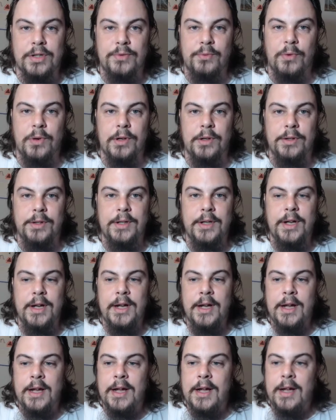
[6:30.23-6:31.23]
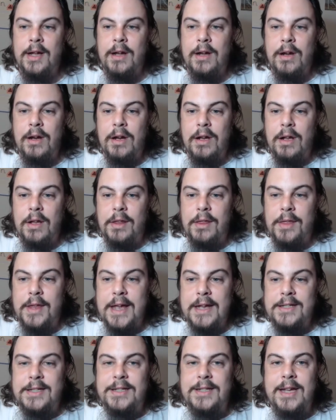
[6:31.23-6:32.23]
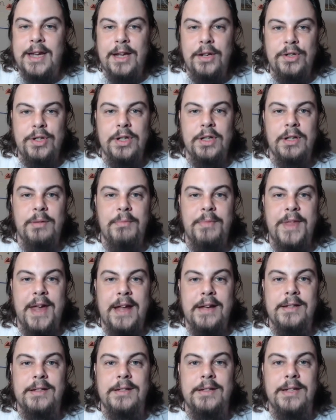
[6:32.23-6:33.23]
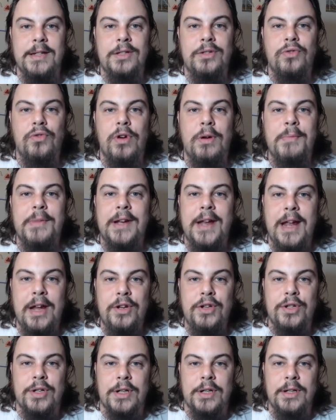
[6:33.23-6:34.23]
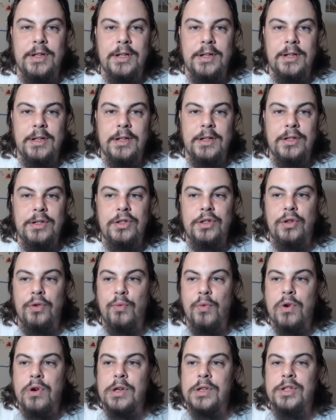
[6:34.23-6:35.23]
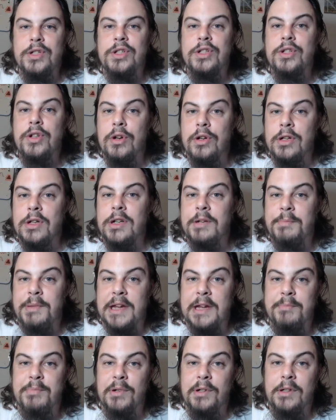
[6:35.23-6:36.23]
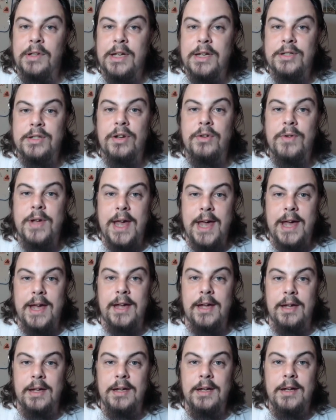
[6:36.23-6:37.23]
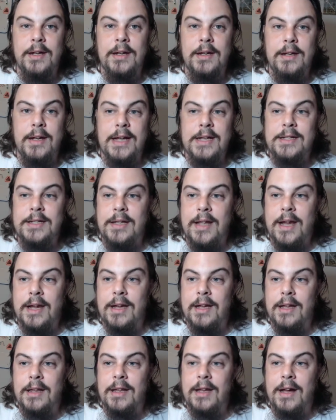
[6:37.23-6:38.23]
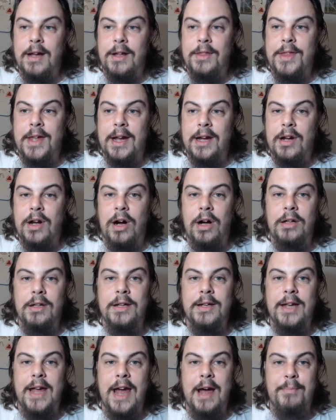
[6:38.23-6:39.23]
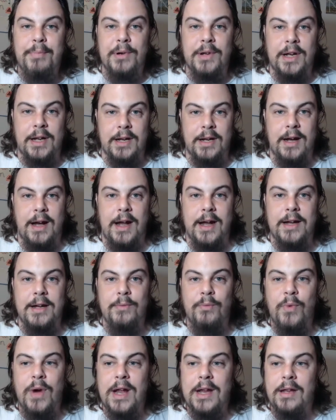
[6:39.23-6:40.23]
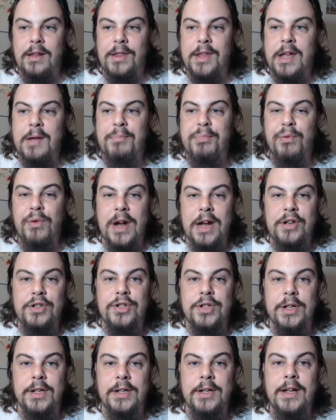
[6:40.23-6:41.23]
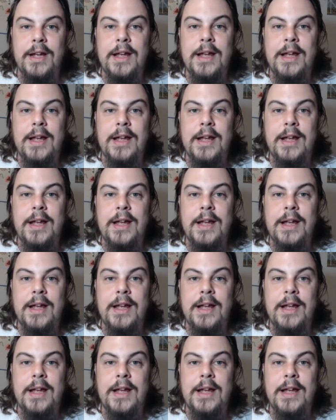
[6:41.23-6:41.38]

world. It's teaching them that discrimination towards certain people is okay. It's like that Colin Kaepernick guy. When the oppression